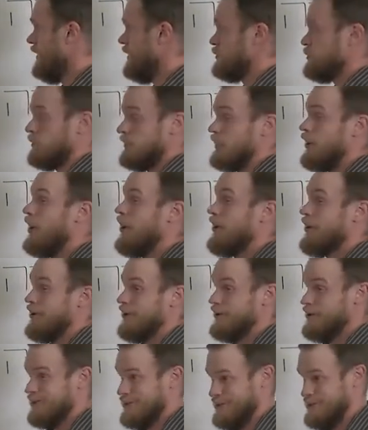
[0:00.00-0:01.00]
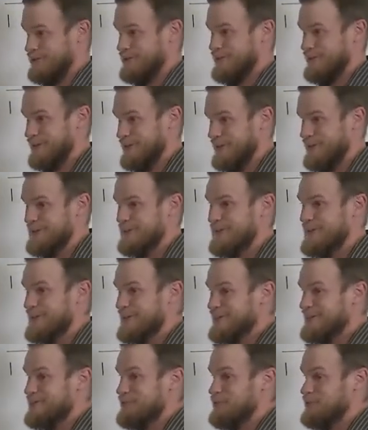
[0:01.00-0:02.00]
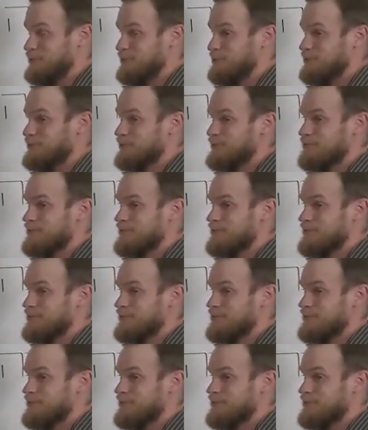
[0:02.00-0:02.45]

it's really hard to